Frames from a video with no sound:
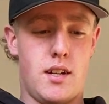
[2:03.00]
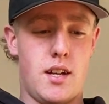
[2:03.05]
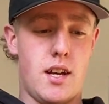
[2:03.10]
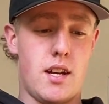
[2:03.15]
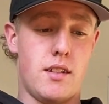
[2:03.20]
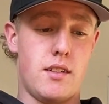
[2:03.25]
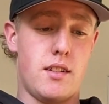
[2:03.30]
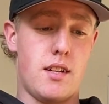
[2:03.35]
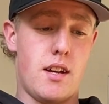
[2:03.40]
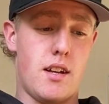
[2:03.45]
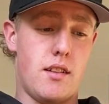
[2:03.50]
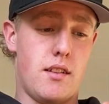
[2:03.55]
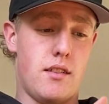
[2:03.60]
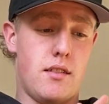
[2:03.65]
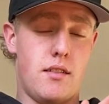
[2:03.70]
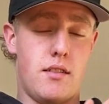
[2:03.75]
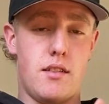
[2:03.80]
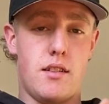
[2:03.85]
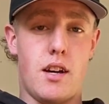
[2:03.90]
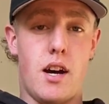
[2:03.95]
and
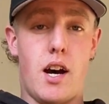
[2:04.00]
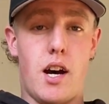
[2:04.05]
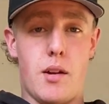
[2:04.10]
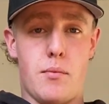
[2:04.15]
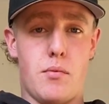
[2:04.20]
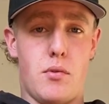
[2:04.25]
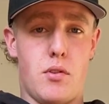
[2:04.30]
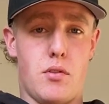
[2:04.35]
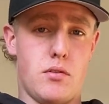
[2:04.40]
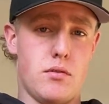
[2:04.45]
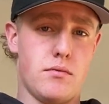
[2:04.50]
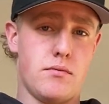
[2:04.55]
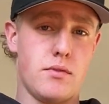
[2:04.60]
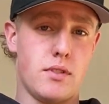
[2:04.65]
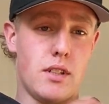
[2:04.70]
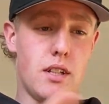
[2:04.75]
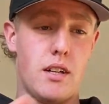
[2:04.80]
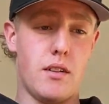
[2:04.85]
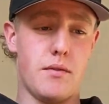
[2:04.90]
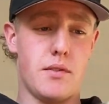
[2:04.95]
then the hardball
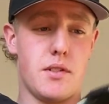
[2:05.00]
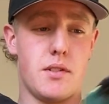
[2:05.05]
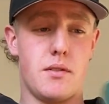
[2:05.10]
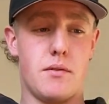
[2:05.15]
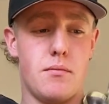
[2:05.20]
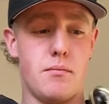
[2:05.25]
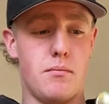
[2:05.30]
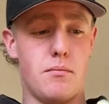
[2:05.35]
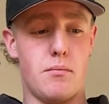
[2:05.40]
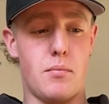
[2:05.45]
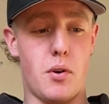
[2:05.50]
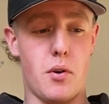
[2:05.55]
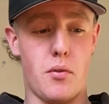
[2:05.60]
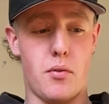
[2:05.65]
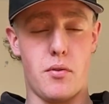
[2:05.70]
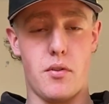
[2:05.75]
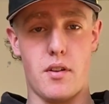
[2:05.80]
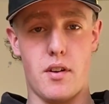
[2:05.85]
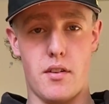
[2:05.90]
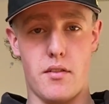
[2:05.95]
gloves,
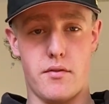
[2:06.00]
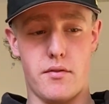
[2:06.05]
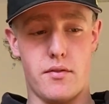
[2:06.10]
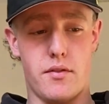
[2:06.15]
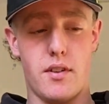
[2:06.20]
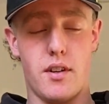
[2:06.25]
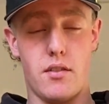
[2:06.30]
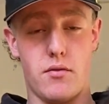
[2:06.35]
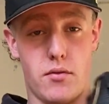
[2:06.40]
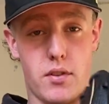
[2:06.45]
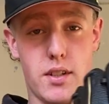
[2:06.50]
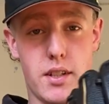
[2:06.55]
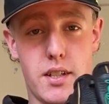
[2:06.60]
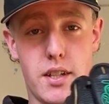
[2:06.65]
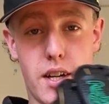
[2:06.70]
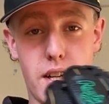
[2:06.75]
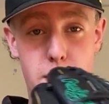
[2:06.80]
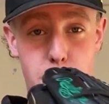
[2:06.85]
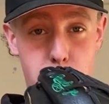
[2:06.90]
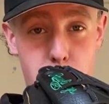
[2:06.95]
both of really
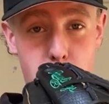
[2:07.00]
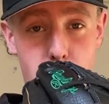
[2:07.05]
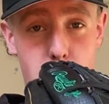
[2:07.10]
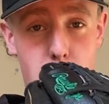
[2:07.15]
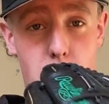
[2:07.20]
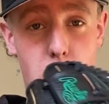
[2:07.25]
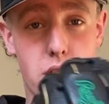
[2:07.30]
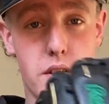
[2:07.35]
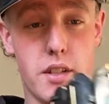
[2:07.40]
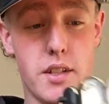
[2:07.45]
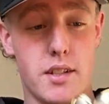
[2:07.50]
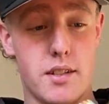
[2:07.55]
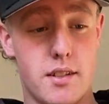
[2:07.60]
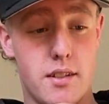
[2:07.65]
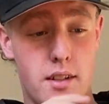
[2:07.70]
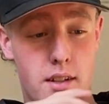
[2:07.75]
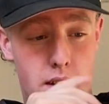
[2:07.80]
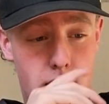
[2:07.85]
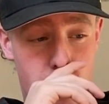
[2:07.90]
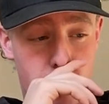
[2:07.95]
nice build qualities
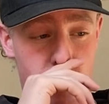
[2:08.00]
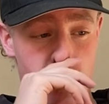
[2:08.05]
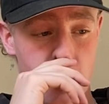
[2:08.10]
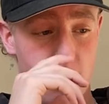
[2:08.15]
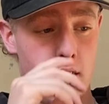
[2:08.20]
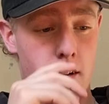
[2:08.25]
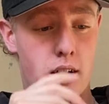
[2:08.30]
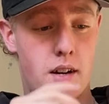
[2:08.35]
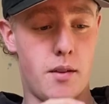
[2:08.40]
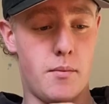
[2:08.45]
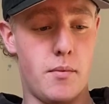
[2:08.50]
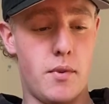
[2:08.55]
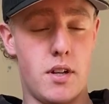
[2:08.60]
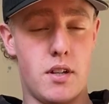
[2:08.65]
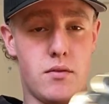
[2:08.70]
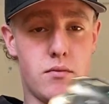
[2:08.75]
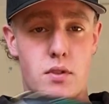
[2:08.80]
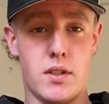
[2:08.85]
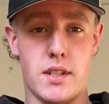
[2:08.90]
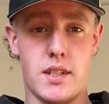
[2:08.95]

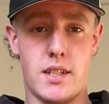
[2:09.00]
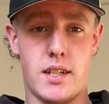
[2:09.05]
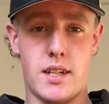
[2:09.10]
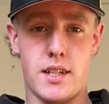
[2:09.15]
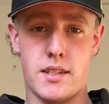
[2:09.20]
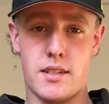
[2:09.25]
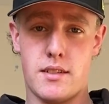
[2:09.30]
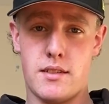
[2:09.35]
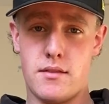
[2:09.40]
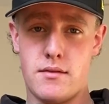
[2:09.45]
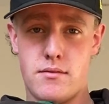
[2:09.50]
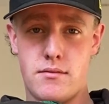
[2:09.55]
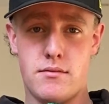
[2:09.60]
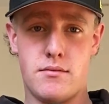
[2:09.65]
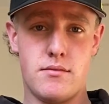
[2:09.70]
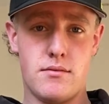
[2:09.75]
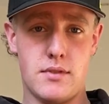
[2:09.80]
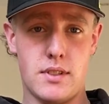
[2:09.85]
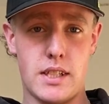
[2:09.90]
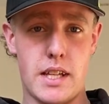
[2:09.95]
and really nice
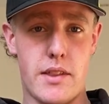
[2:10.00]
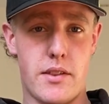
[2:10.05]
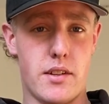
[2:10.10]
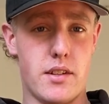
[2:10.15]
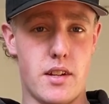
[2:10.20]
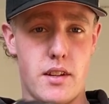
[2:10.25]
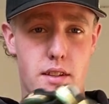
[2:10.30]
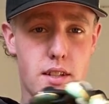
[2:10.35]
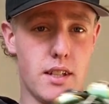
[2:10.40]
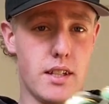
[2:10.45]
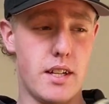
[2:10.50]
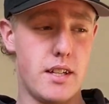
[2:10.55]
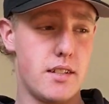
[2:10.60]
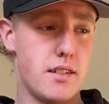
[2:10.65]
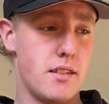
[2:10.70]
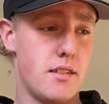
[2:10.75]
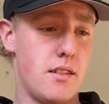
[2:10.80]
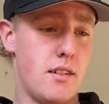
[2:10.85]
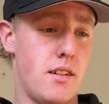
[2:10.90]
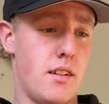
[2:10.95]
leather
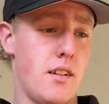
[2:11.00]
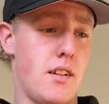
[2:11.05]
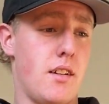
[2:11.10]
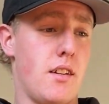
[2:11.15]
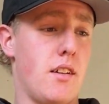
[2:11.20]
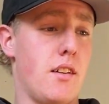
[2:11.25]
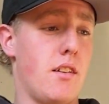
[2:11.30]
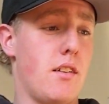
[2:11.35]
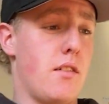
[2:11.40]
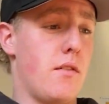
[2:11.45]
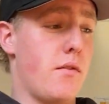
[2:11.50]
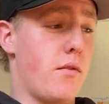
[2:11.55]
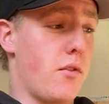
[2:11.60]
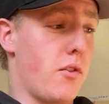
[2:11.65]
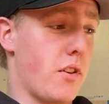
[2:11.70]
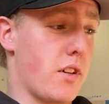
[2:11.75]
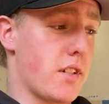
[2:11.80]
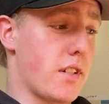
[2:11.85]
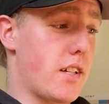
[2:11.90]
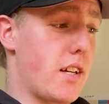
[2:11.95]
nonetheless.
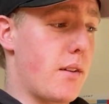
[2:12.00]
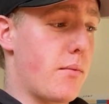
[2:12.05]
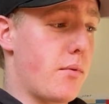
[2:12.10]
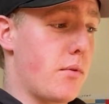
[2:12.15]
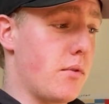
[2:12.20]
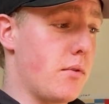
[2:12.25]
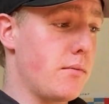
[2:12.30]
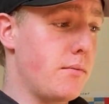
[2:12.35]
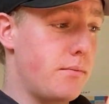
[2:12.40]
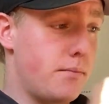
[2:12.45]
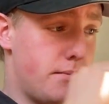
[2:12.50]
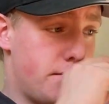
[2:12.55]
For example,